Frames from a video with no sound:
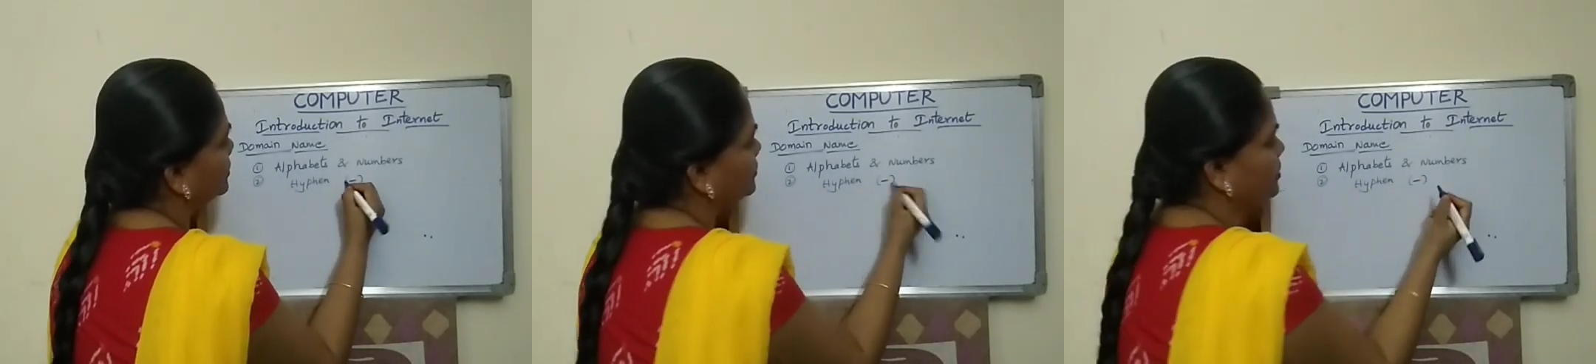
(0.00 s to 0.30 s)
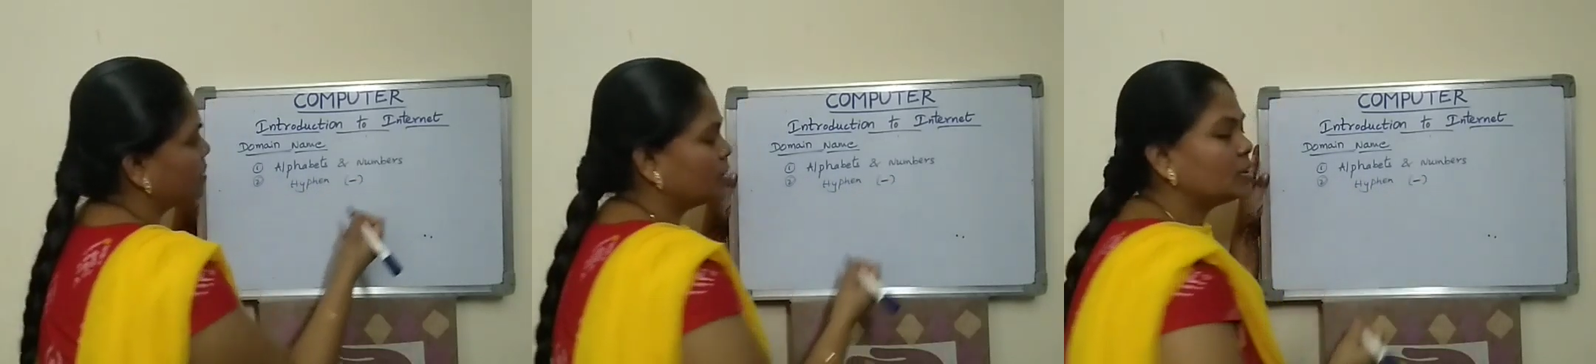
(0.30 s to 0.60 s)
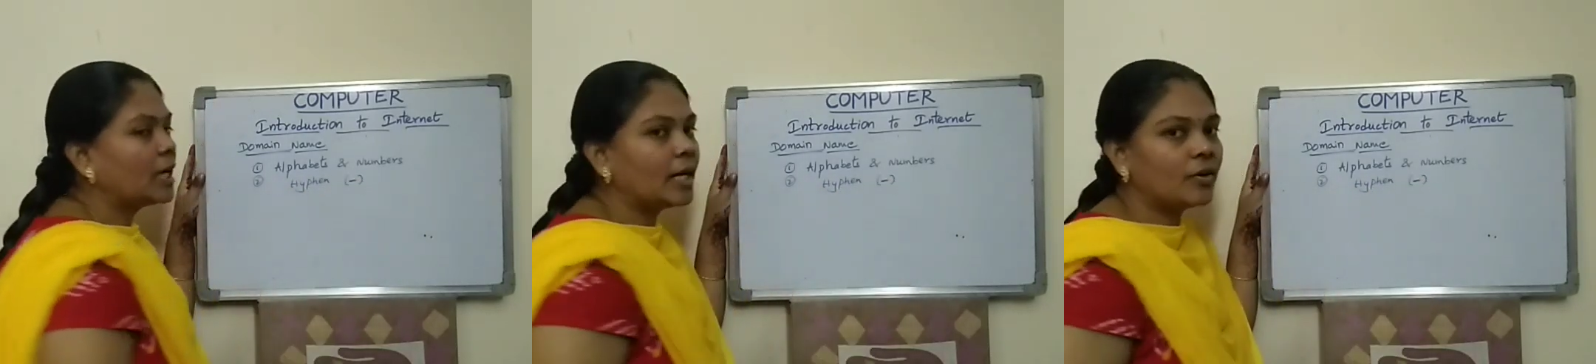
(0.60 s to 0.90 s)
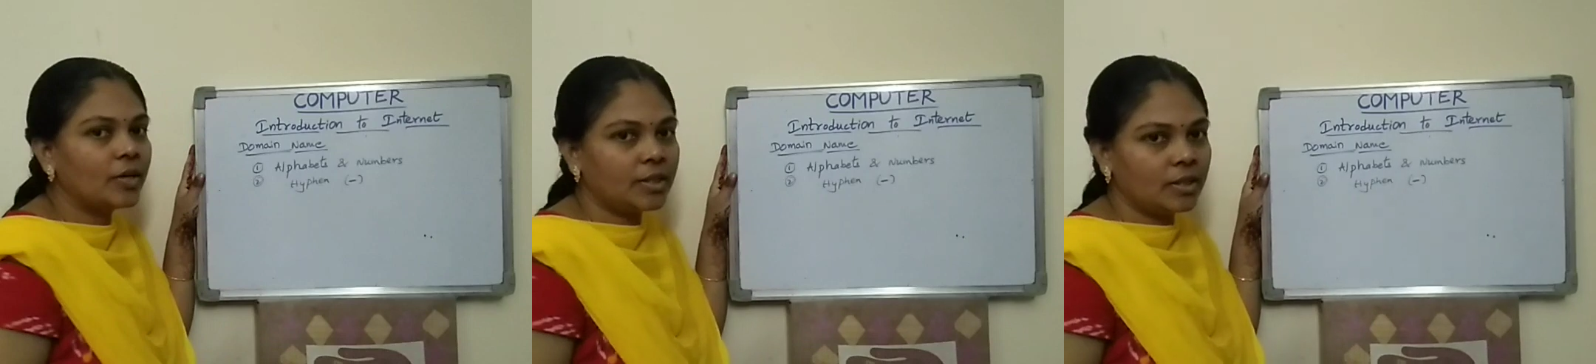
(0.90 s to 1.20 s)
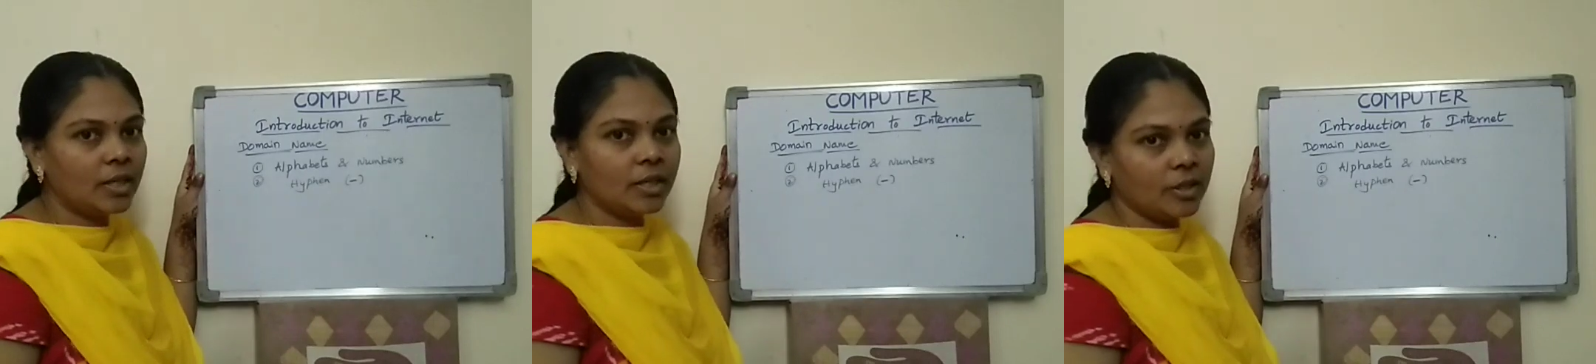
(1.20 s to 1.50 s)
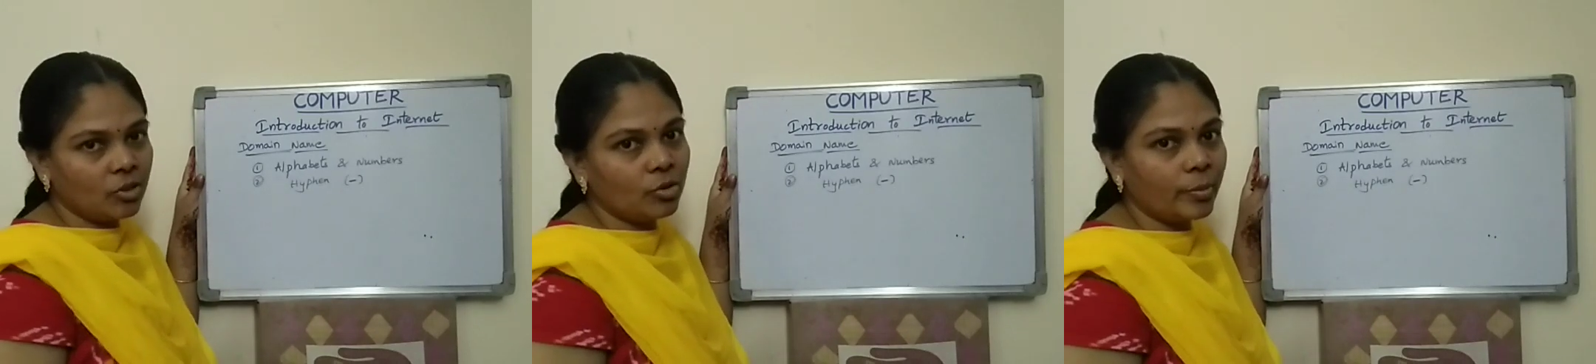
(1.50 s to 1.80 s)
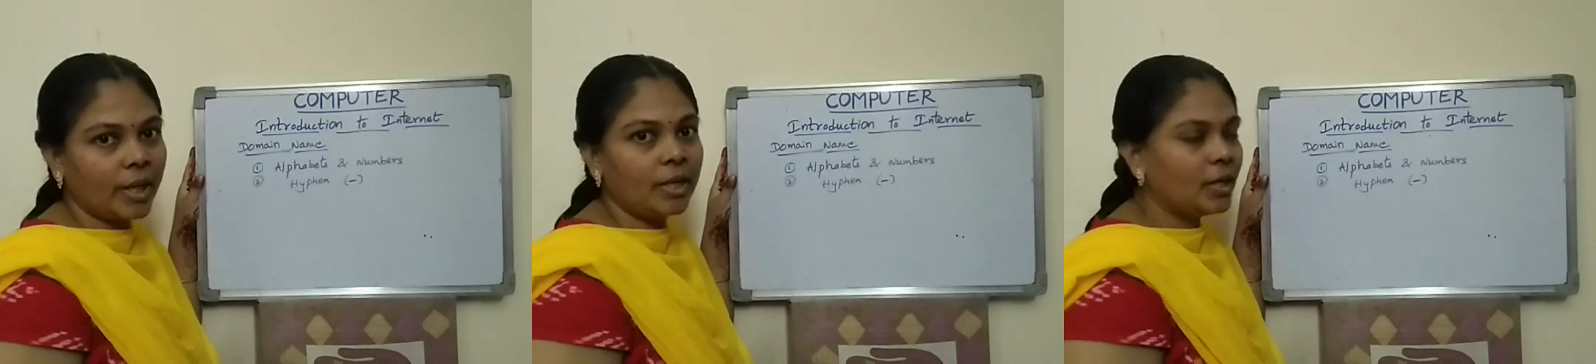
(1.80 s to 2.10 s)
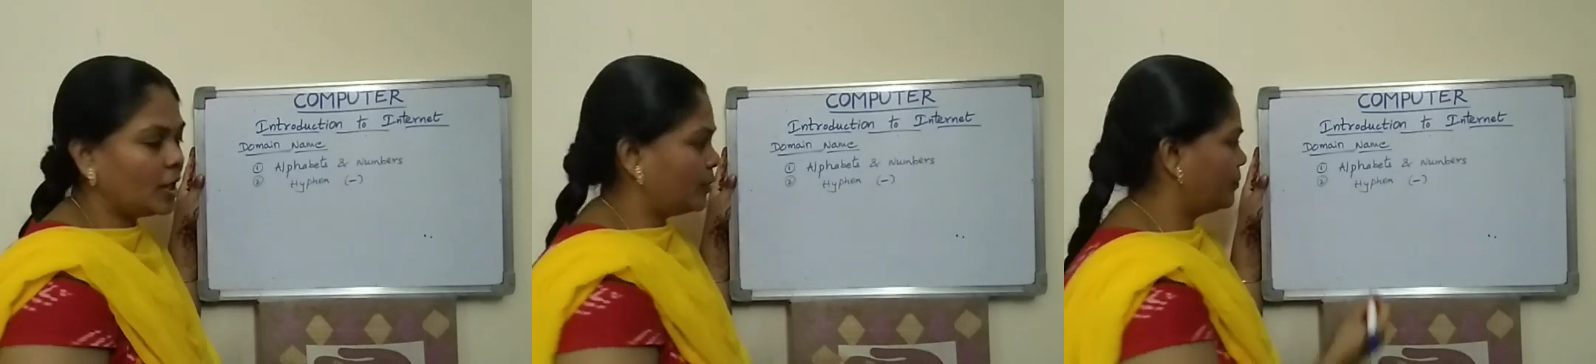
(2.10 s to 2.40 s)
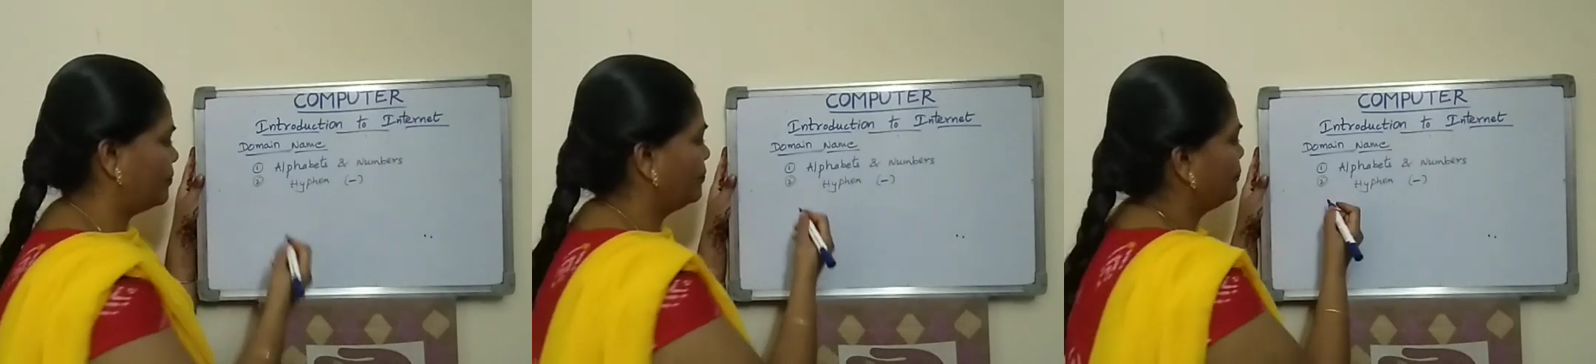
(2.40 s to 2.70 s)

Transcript: which is allowed in the domain name.